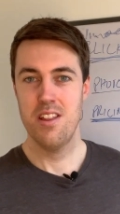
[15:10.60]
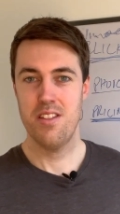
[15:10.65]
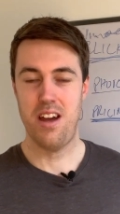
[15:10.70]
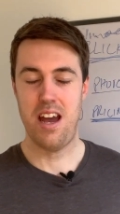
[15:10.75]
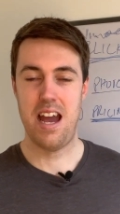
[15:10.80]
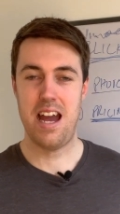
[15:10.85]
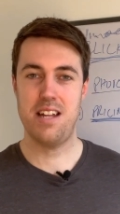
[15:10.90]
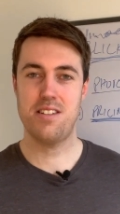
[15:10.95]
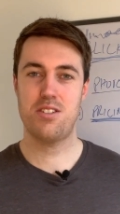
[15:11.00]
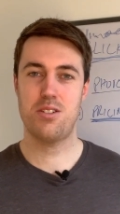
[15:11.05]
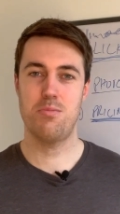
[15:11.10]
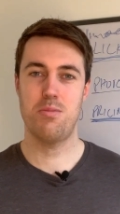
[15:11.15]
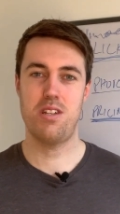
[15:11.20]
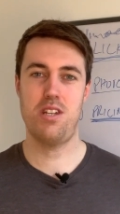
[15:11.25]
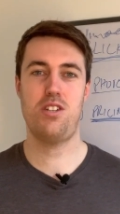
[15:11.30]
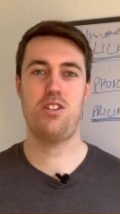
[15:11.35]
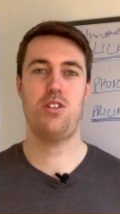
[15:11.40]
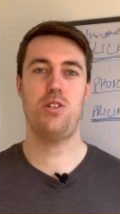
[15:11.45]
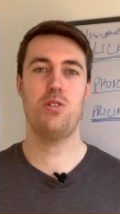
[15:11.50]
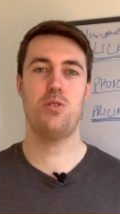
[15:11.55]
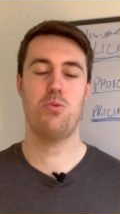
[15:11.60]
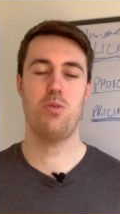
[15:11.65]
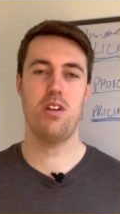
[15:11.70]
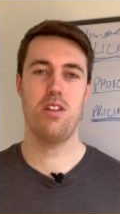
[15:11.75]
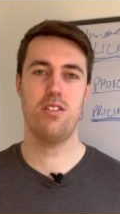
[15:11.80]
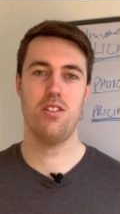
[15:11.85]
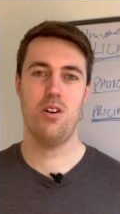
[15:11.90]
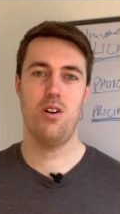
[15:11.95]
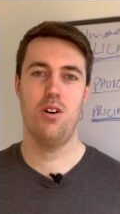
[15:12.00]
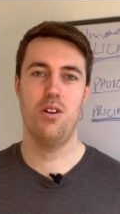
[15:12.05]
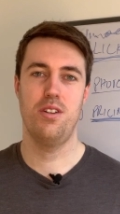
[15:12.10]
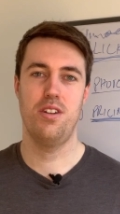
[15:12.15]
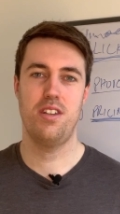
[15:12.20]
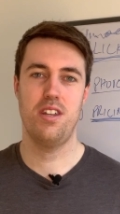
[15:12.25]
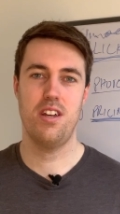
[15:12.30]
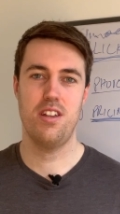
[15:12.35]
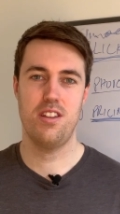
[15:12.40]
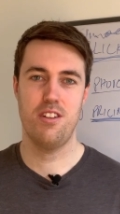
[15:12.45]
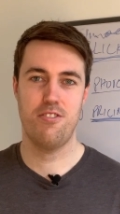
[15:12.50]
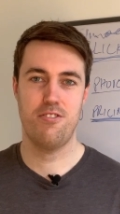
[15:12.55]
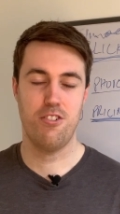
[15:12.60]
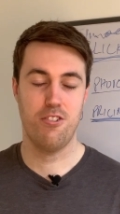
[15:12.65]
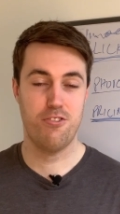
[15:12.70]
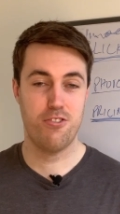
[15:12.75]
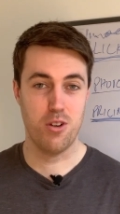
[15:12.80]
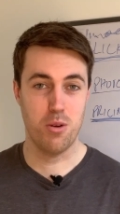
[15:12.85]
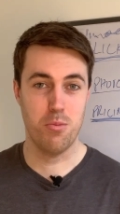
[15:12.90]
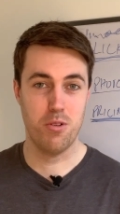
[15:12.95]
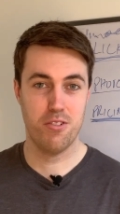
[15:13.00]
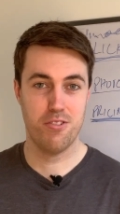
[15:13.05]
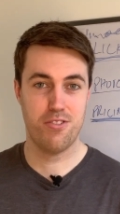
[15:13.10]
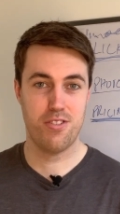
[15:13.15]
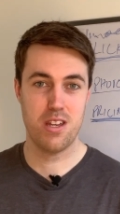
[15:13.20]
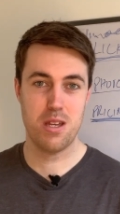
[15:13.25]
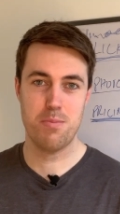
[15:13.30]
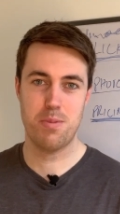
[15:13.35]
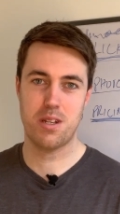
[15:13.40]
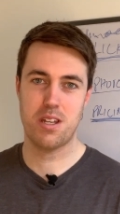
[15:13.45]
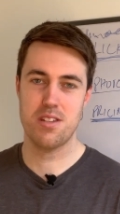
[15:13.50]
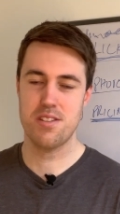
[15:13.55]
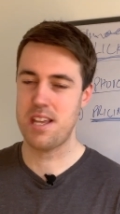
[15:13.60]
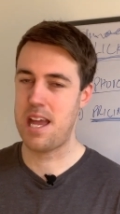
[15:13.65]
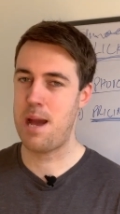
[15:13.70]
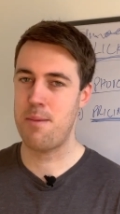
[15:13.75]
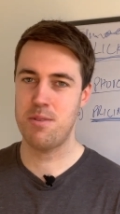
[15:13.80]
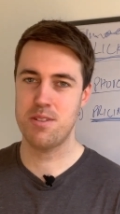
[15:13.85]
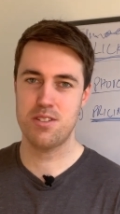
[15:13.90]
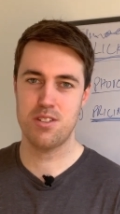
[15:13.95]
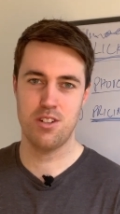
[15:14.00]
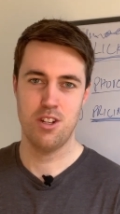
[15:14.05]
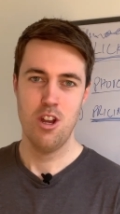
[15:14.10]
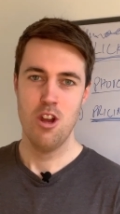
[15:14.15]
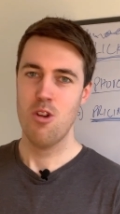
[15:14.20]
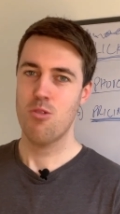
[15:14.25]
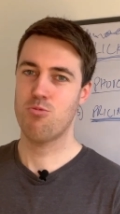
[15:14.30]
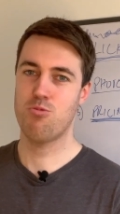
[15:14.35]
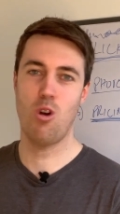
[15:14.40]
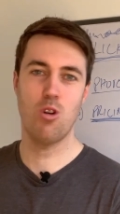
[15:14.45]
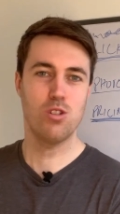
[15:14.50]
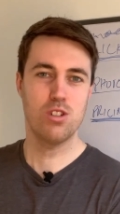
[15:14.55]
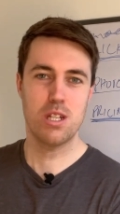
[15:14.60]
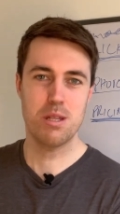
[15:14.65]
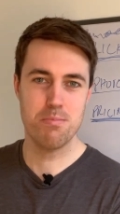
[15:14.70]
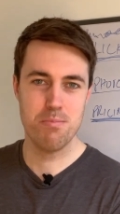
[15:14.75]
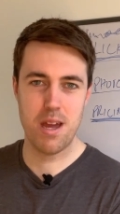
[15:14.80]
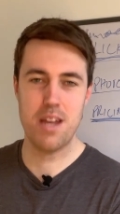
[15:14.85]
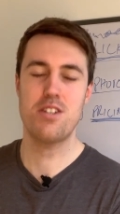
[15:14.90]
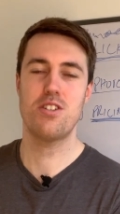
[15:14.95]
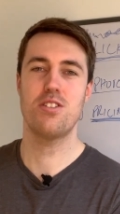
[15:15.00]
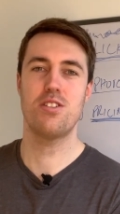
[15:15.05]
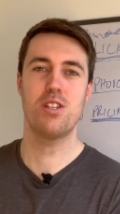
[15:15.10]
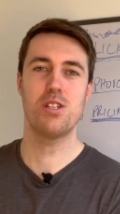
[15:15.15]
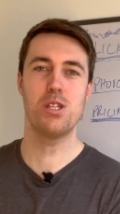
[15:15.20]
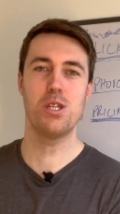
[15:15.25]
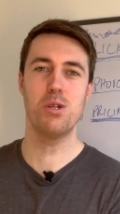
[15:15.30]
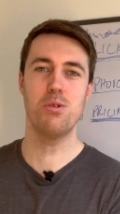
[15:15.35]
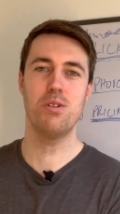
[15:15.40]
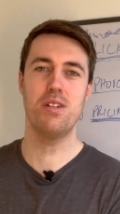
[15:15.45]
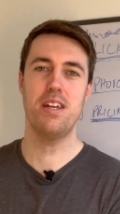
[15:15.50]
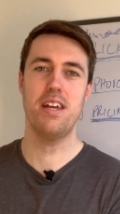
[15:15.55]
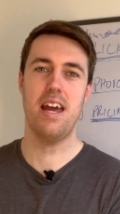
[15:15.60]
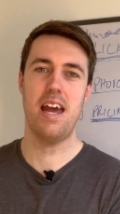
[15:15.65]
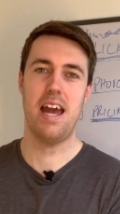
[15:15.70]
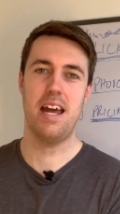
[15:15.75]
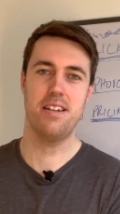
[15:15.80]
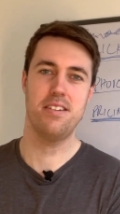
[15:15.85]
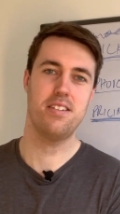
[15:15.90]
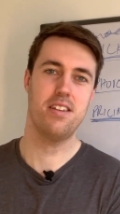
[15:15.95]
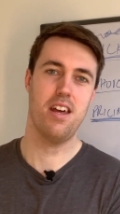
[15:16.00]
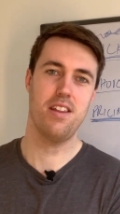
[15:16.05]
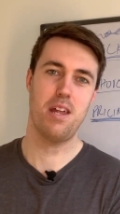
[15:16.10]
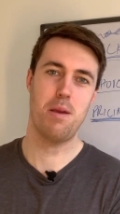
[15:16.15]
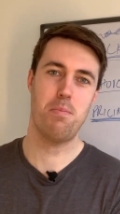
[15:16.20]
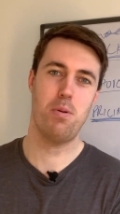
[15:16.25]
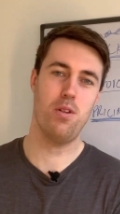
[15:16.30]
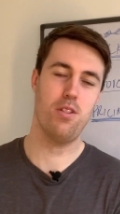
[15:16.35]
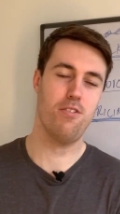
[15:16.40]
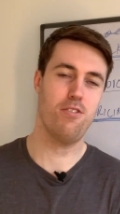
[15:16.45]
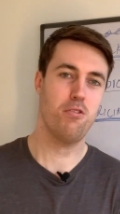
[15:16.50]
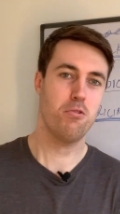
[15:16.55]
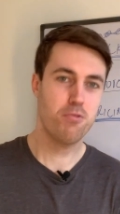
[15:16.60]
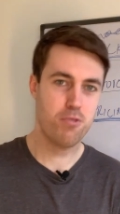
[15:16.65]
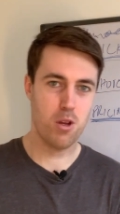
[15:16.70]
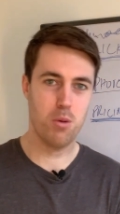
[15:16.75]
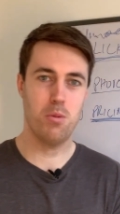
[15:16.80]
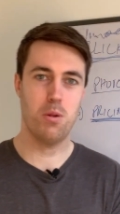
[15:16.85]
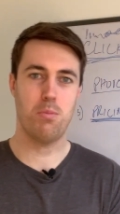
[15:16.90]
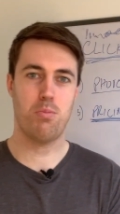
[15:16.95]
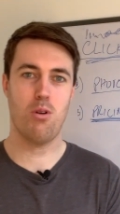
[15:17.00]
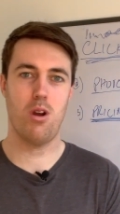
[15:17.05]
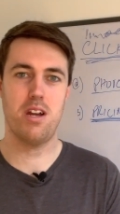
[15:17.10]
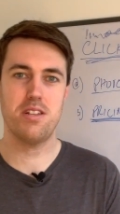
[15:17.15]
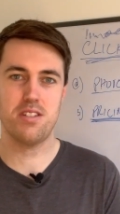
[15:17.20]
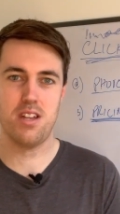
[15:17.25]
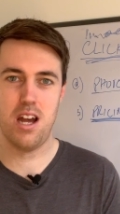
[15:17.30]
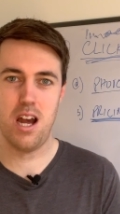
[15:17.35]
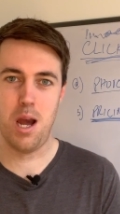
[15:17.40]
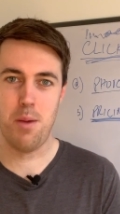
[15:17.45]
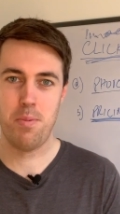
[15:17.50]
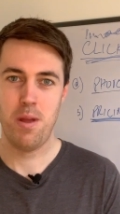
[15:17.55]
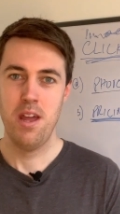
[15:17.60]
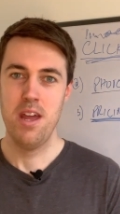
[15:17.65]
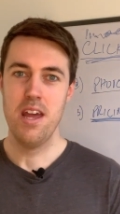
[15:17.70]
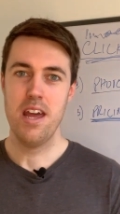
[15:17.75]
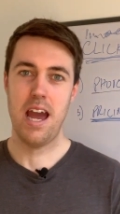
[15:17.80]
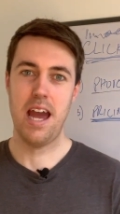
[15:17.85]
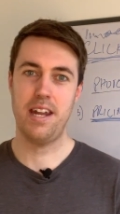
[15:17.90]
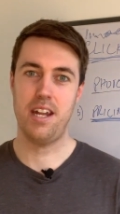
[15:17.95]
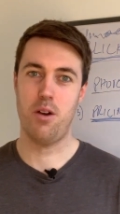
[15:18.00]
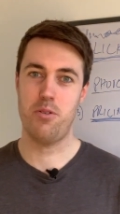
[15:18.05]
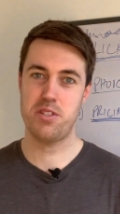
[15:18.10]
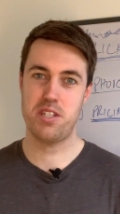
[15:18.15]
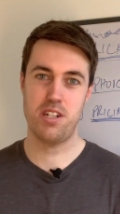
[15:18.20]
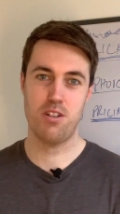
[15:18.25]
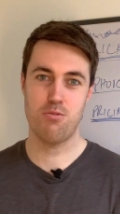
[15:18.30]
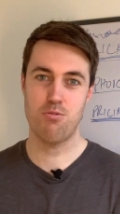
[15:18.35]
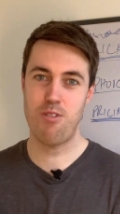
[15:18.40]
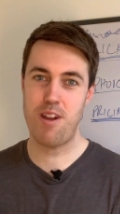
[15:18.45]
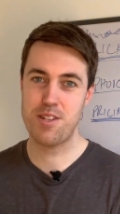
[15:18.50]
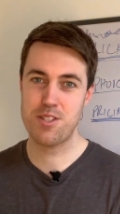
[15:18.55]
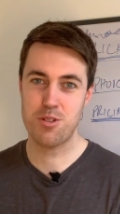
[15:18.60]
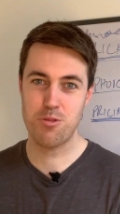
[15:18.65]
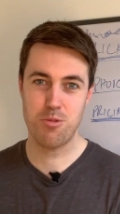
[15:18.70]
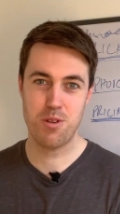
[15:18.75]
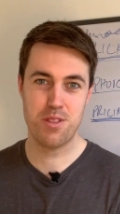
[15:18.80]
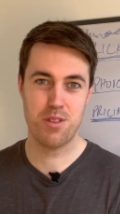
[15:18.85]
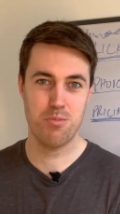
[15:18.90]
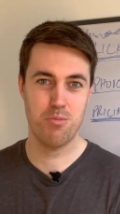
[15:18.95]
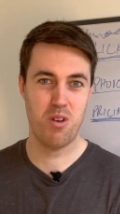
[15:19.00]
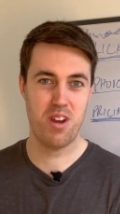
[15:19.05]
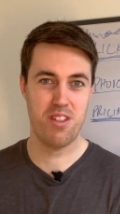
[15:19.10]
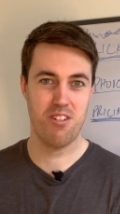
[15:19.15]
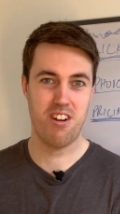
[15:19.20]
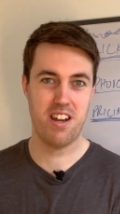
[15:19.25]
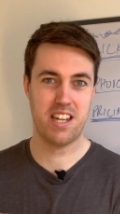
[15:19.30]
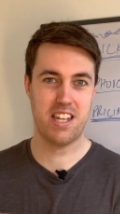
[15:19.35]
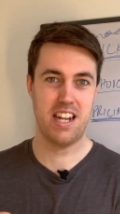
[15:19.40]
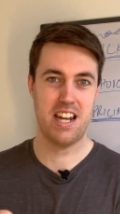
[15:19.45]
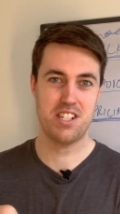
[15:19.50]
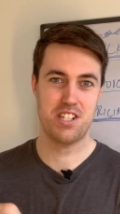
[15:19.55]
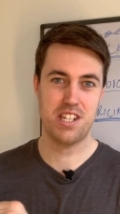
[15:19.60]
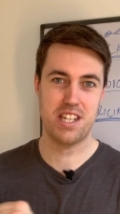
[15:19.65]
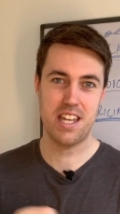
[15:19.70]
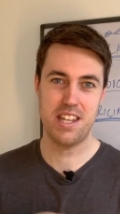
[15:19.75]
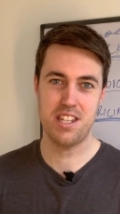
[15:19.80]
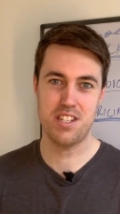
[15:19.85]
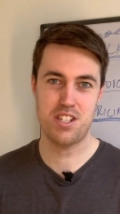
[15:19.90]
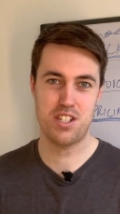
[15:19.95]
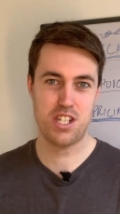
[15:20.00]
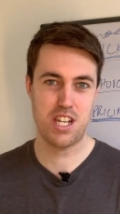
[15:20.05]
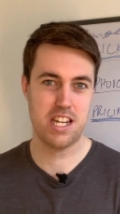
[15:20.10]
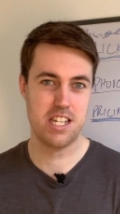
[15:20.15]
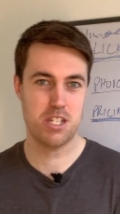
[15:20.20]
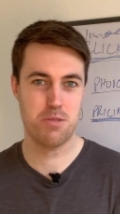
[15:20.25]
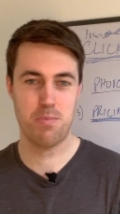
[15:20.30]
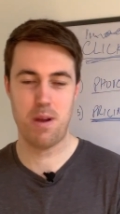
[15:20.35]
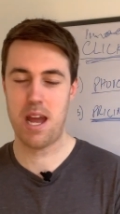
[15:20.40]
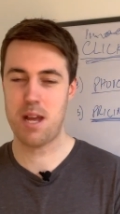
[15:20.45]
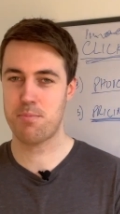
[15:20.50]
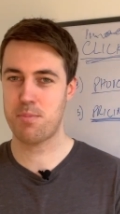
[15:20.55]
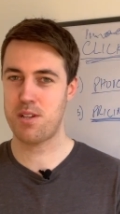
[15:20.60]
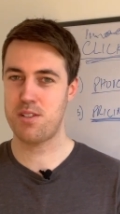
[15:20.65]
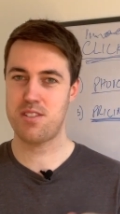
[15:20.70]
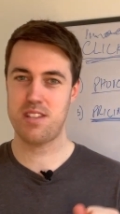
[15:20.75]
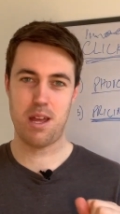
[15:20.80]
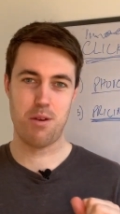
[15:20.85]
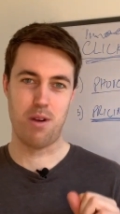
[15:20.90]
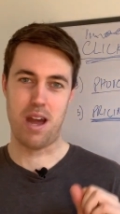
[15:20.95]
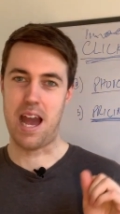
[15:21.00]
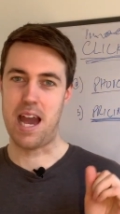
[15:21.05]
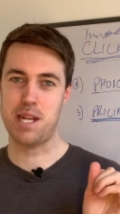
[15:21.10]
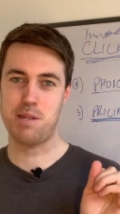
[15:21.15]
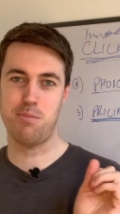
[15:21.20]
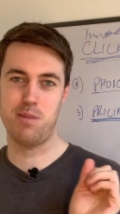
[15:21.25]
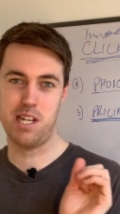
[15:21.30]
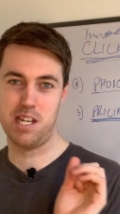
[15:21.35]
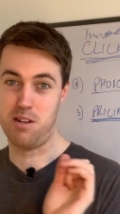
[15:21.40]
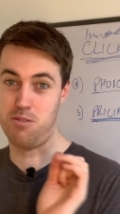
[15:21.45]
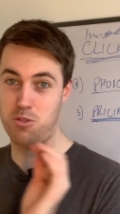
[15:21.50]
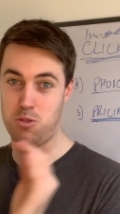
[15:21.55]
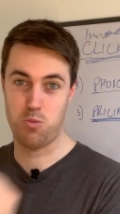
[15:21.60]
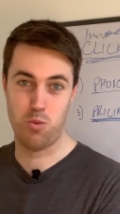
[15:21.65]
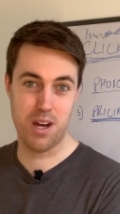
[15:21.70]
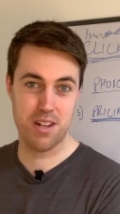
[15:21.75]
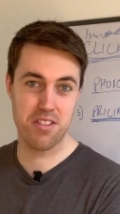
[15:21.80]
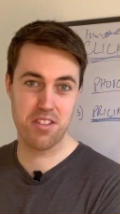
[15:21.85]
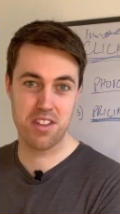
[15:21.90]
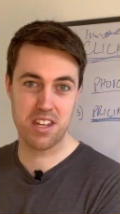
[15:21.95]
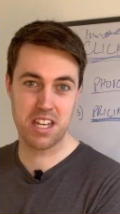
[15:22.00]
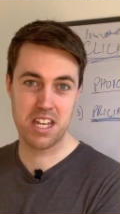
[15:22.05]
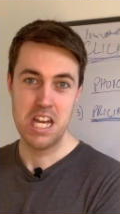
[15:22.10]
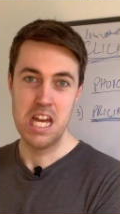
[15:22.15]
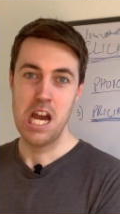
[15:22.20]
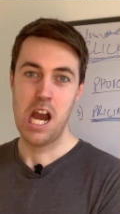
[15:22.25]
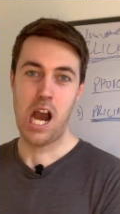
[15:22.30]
that I had some issues with on the, the fulfillment fee because Amazon wrongly measured the unit and uh, they put the fulfillment price up, and I was in a wrestle with them whether I could actually get this change back because they were adamant it was one thing,